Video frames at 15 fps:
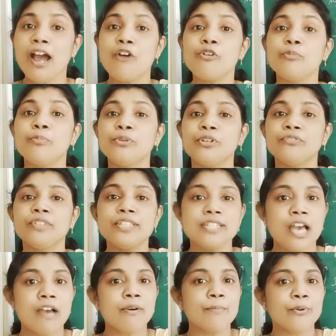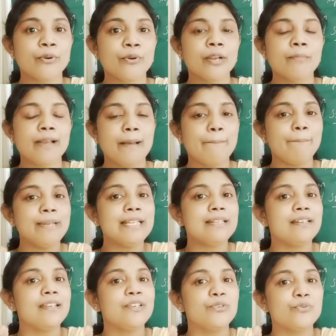output of the Java program,
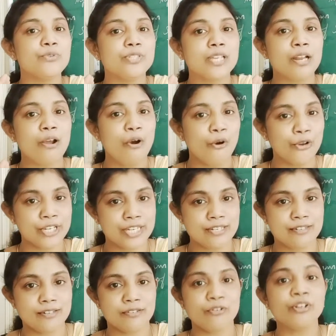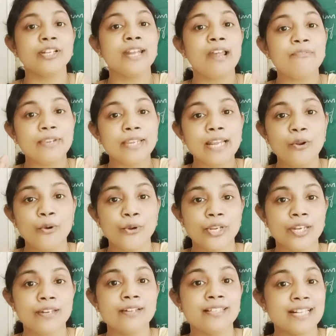completely user oriented or graphical
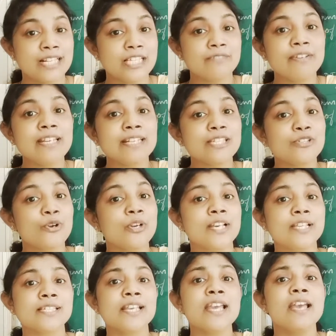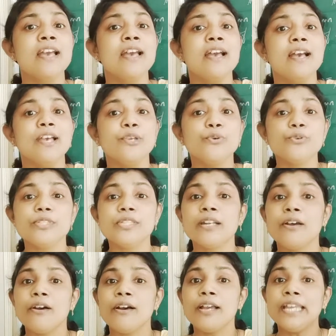oriented. That's why it is called as a user
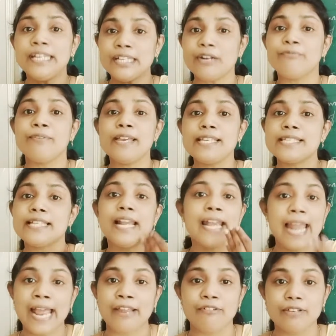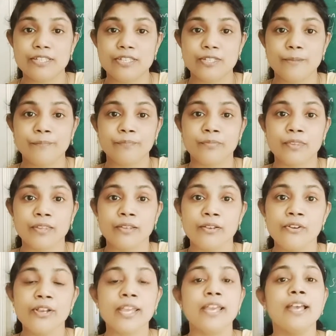interface language.
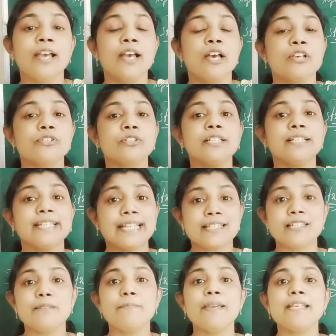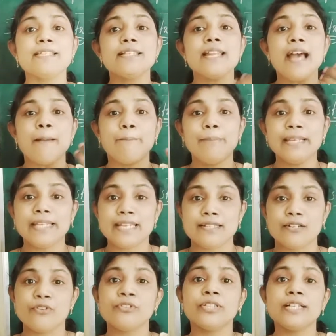Okay, so the text based
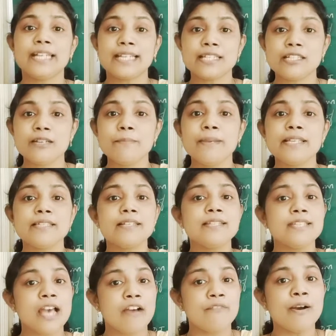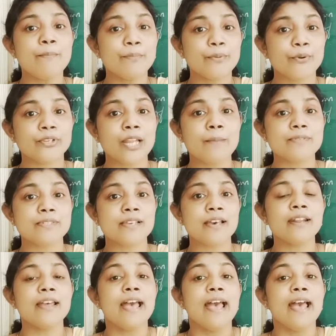application or the text based Java programs are